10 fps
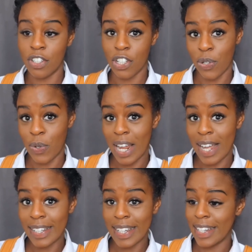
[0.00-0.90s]
"Do you
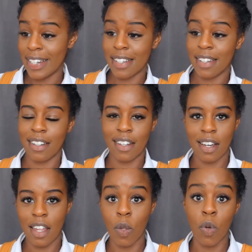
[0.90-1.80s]
like it?"
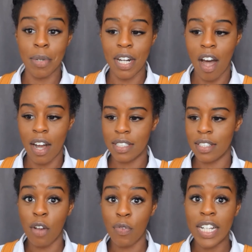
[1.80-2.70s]
the woman
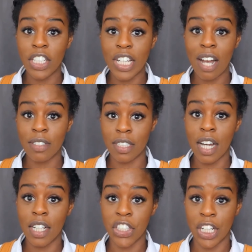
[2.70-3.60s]
asked. I reached out to
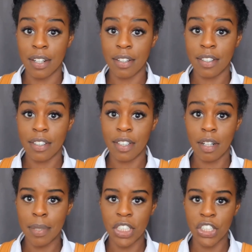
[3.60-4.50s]
touch it,
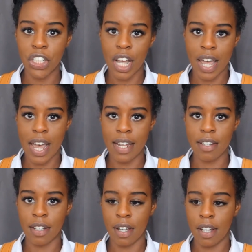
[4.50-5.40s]
but she shook her
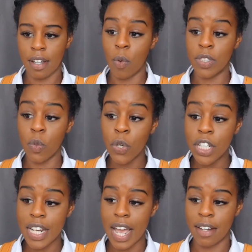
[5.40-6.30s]
head. It was a
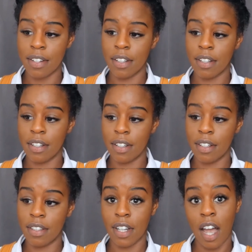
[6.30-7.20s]
wooden head,
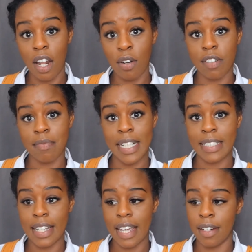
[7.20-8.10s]
the colour of my
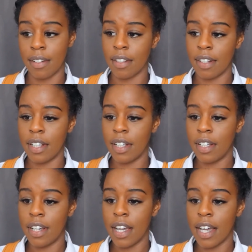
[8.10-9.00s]
skin.
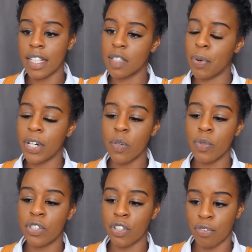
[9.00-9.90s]
Its body
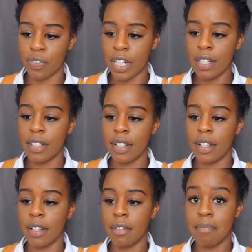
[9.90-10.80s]
was softer,
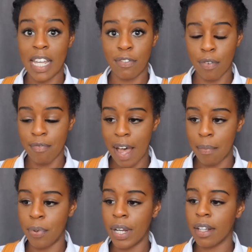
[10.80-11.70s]
made from
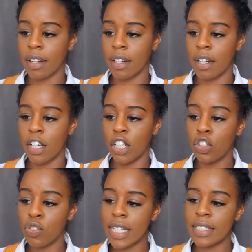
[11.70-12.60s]
fabric,
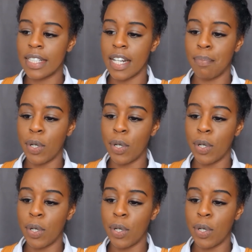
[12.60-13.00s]
dressed in a